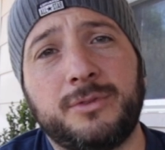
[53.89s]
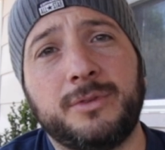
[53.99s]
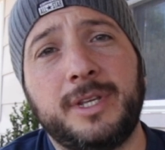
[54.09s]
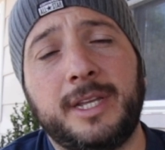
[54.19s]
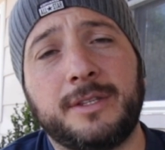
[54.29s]

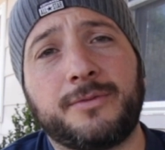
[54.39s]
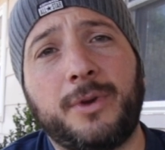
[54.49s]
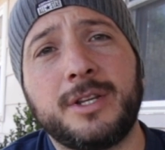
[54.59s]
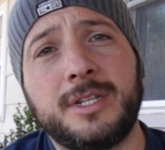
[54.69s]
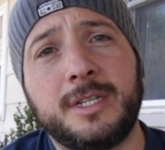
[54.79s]
losing its
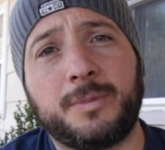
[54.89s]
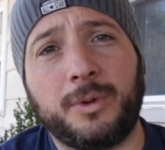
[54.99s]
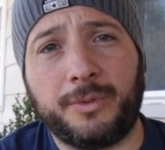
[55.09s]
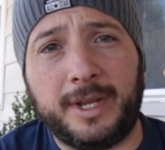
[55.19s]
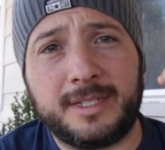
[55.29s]
freshness
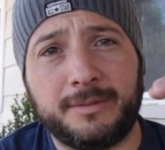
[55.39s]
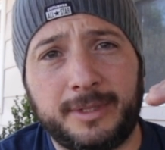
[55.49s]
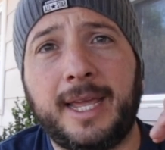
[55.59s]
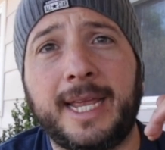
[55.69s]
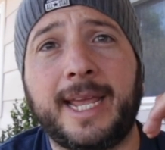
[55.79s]

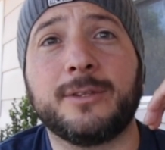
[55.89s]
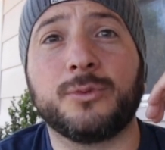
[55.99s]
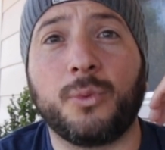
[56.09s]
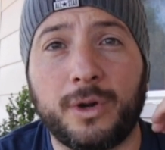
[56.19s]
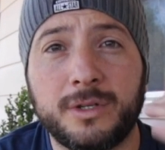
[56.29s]
progressively. It
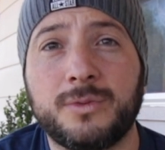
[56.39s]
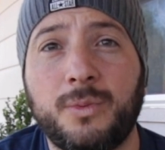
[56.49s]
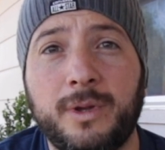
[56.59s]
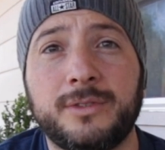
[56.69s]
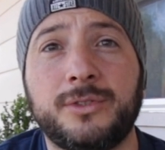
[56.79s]
gets worse
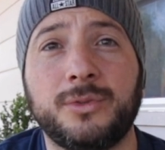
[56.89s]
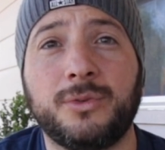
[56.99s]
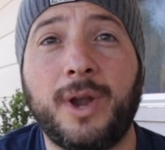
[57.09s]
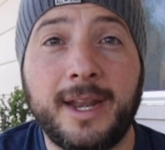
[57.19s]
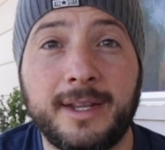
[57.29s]
once you
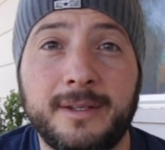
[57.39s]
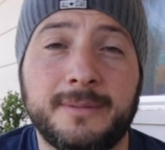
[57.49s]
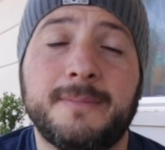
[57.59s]
grind it.